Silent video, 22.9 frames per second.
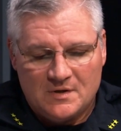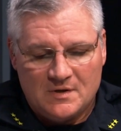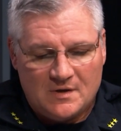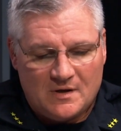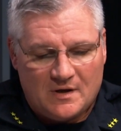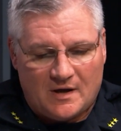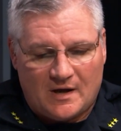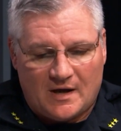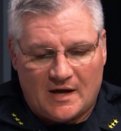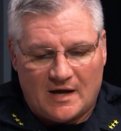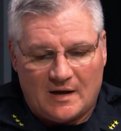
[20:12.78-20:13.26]

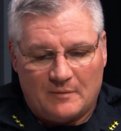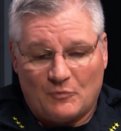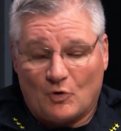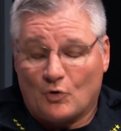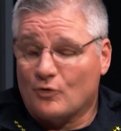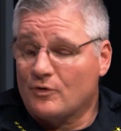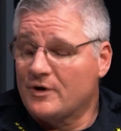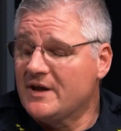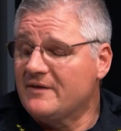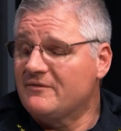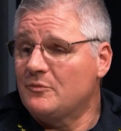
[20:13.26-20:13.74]

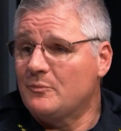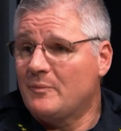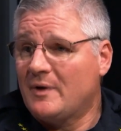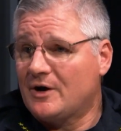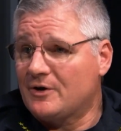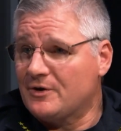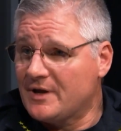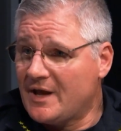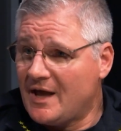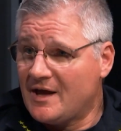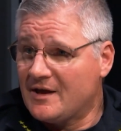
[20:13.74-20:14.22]
Or even
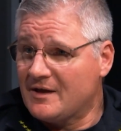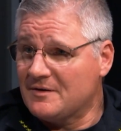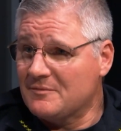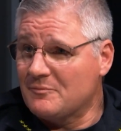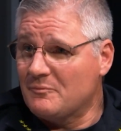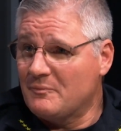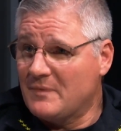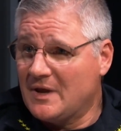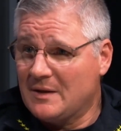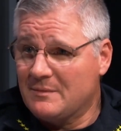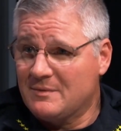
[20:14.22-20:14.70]
better yet,
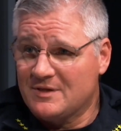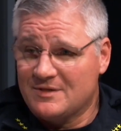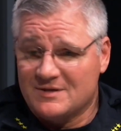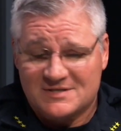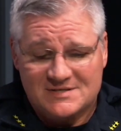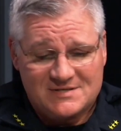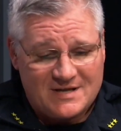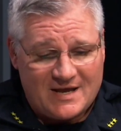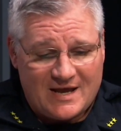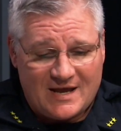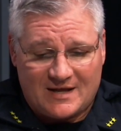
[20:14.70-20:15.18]
maybe the
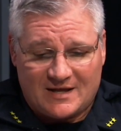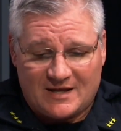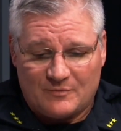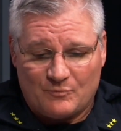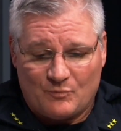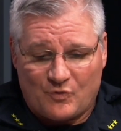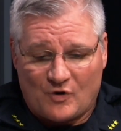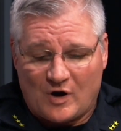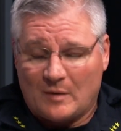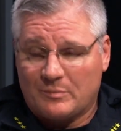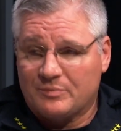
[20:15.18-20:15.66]
state can
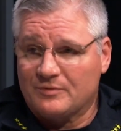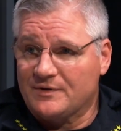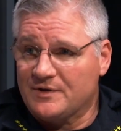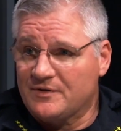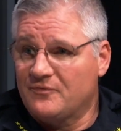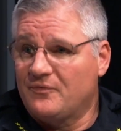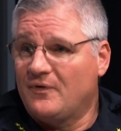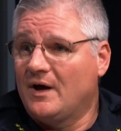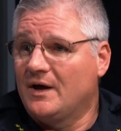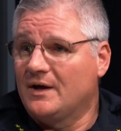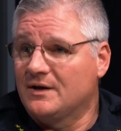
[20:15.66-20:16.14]
properly
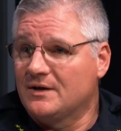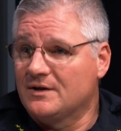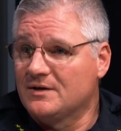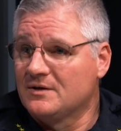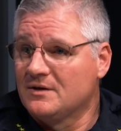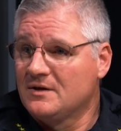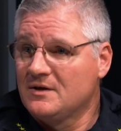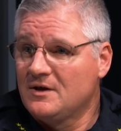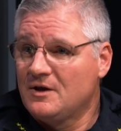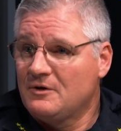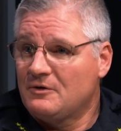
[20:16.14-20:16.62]
fund
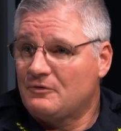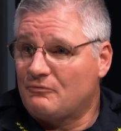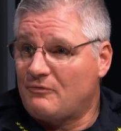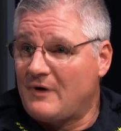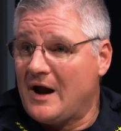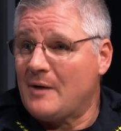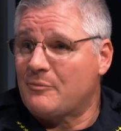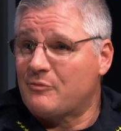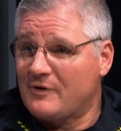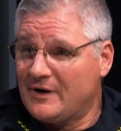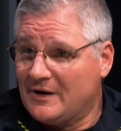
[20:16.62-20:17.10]

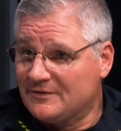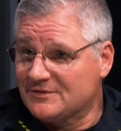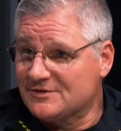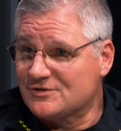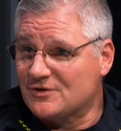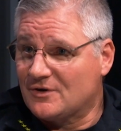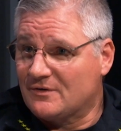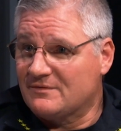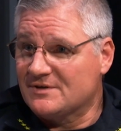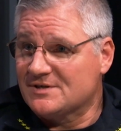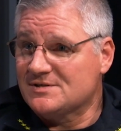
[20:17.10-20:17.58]
wraparound
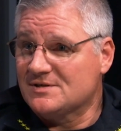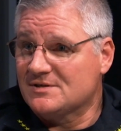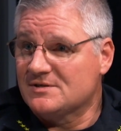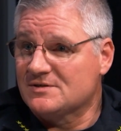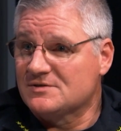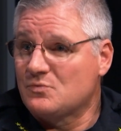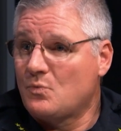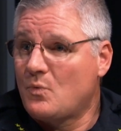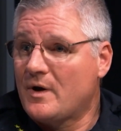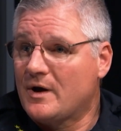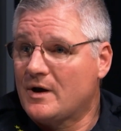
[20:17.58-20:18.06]

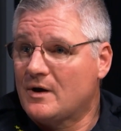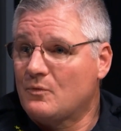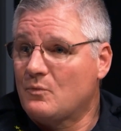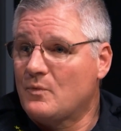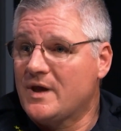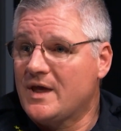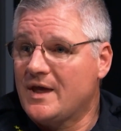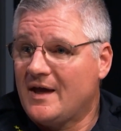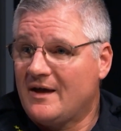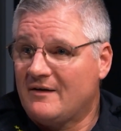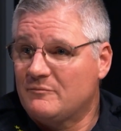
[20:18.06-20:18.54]
services where
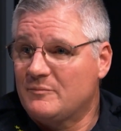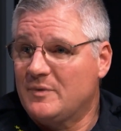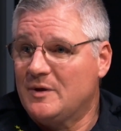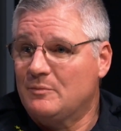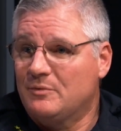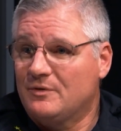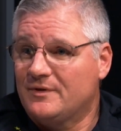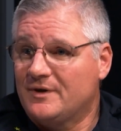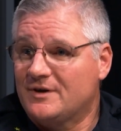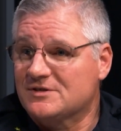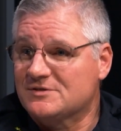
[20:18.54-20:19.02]
we have
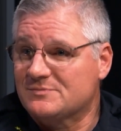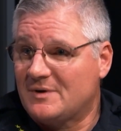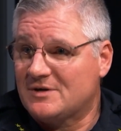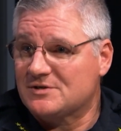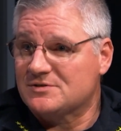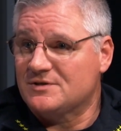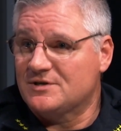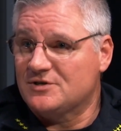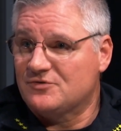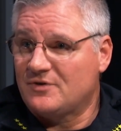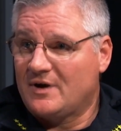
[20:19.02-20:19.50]
people that are
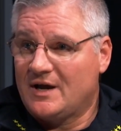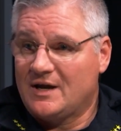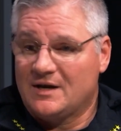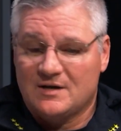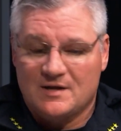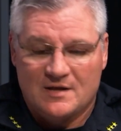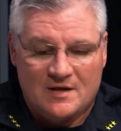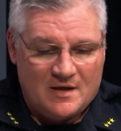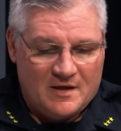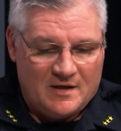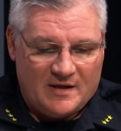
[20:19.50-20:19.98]
specially
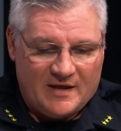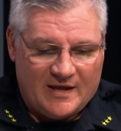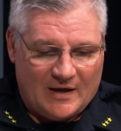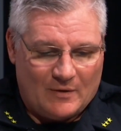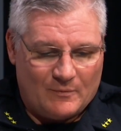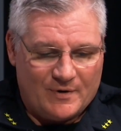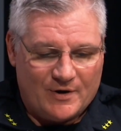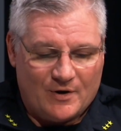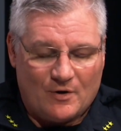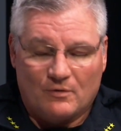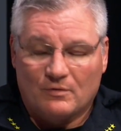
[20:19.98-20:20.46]
trained
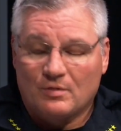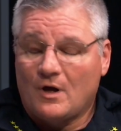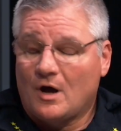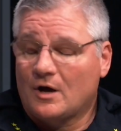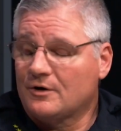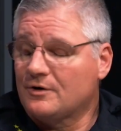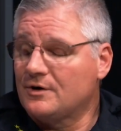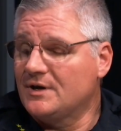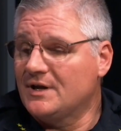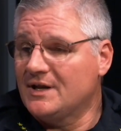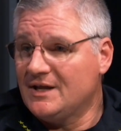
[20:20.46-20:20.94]
and we no
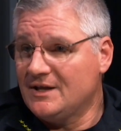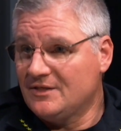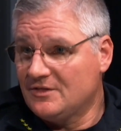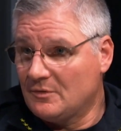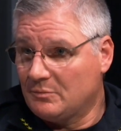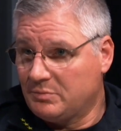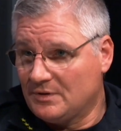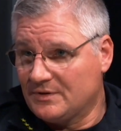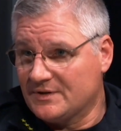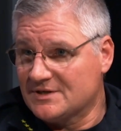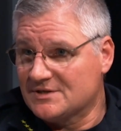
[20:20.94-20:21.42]
longer need the
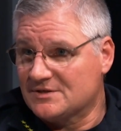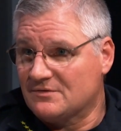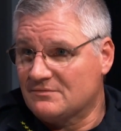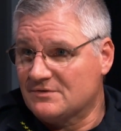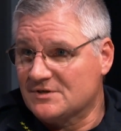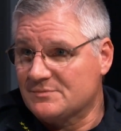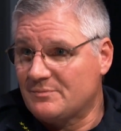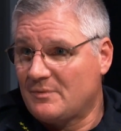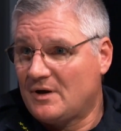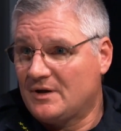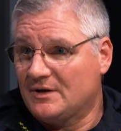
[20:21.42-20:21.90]
police to
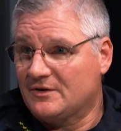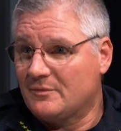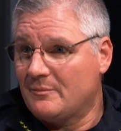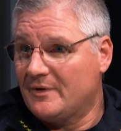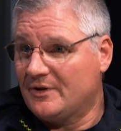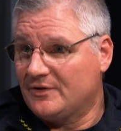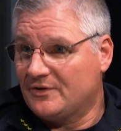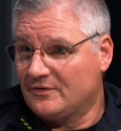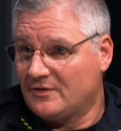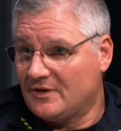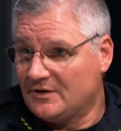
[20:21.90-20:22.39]
respond to
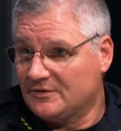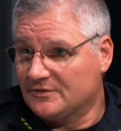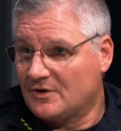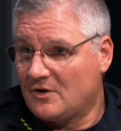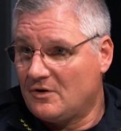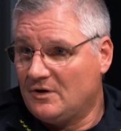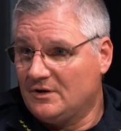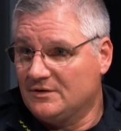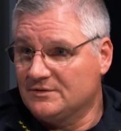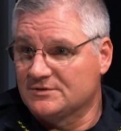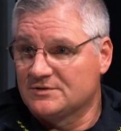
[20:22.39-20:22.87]
mental health
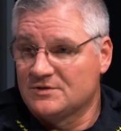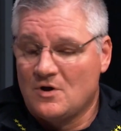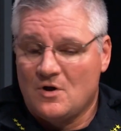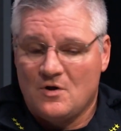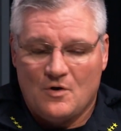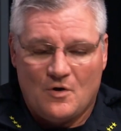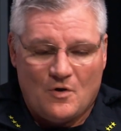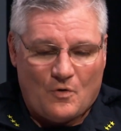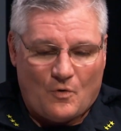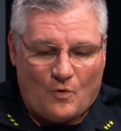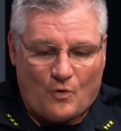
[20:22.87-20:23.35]
calls,
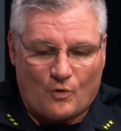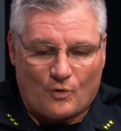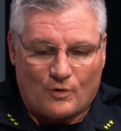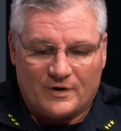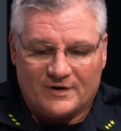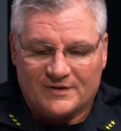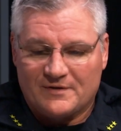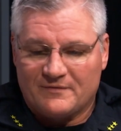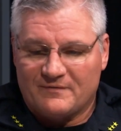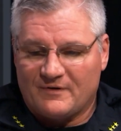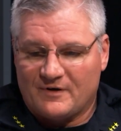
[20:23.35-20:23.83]
or
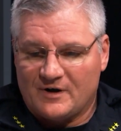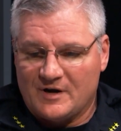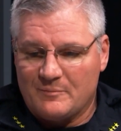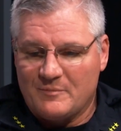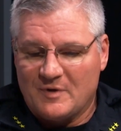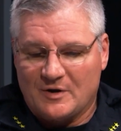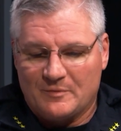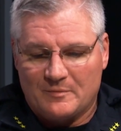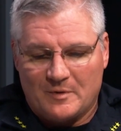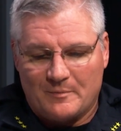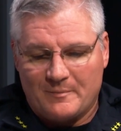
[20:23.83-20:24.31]
at the very
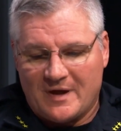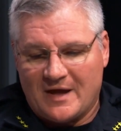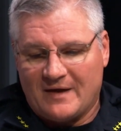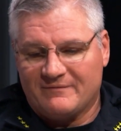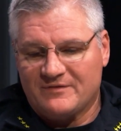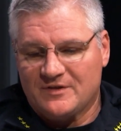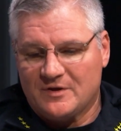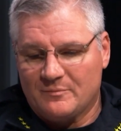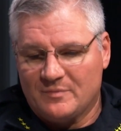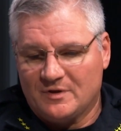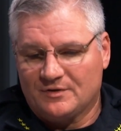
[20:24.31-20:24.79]
minimum
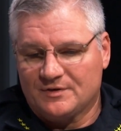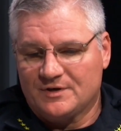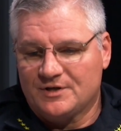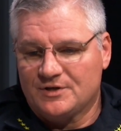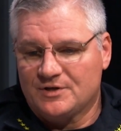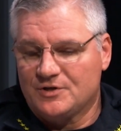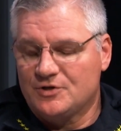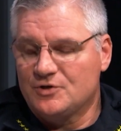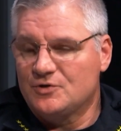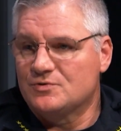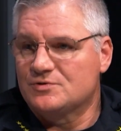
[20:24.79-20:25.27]
have the ability
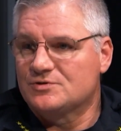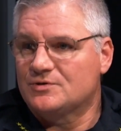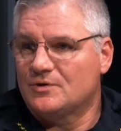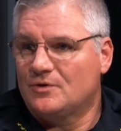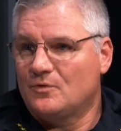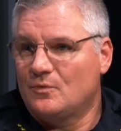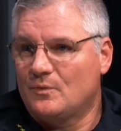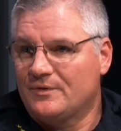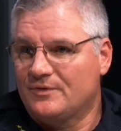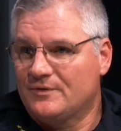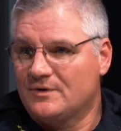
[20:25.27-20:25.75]
to do
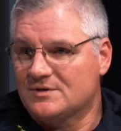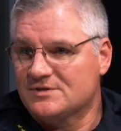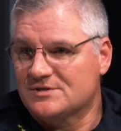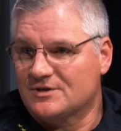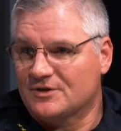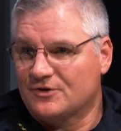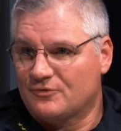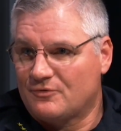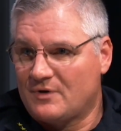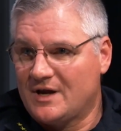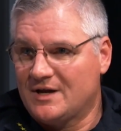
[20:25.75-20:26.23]
so when there's
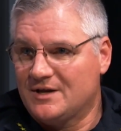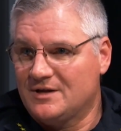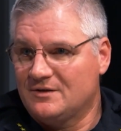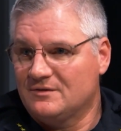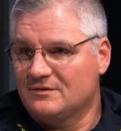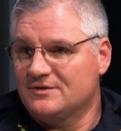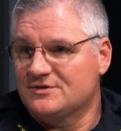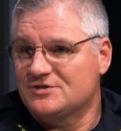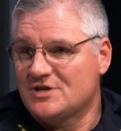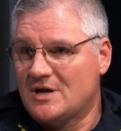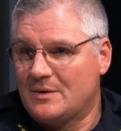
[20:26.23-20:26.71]
a great
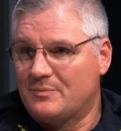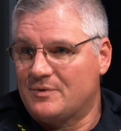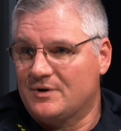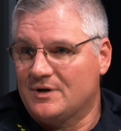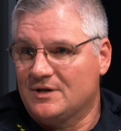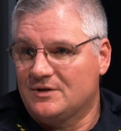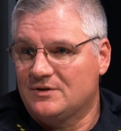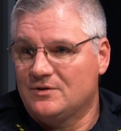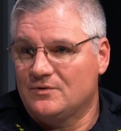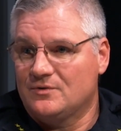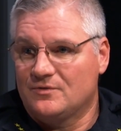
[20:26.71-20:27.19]
deal of
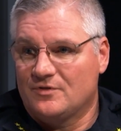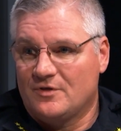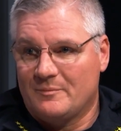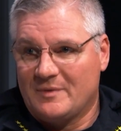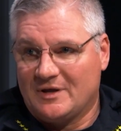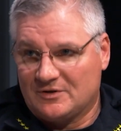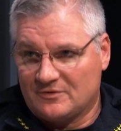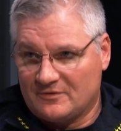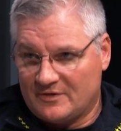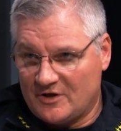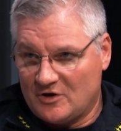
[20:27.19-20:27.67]
jeopardy to the
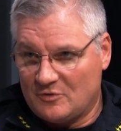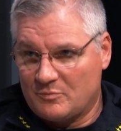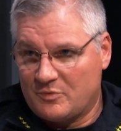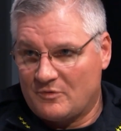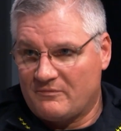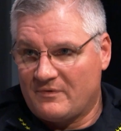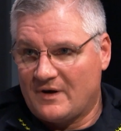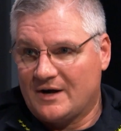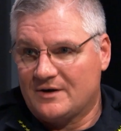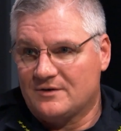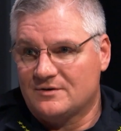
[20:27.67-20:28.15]
mental health
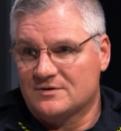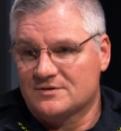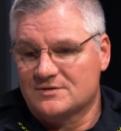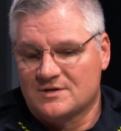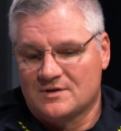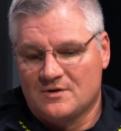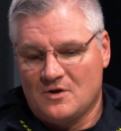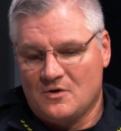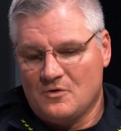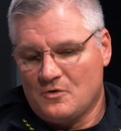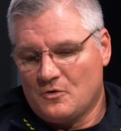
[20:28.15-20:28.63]
providers
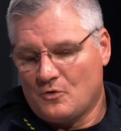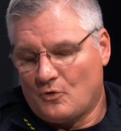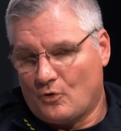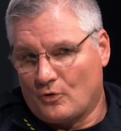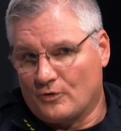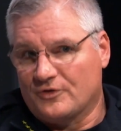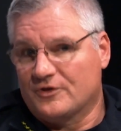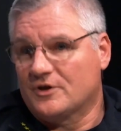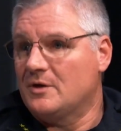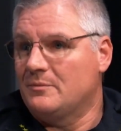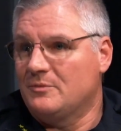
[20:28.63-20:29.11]

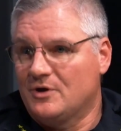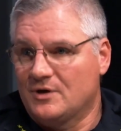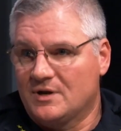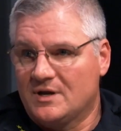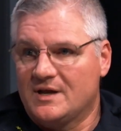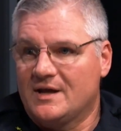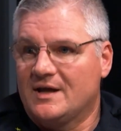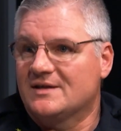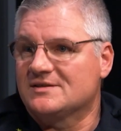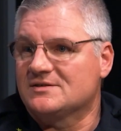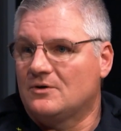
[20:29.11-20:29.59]
or the
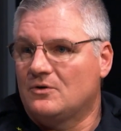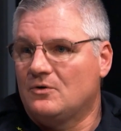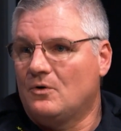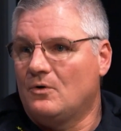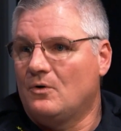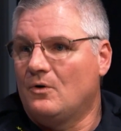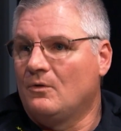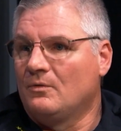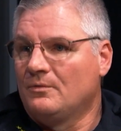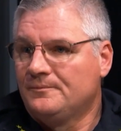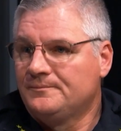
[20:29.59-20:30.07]
community as a whole.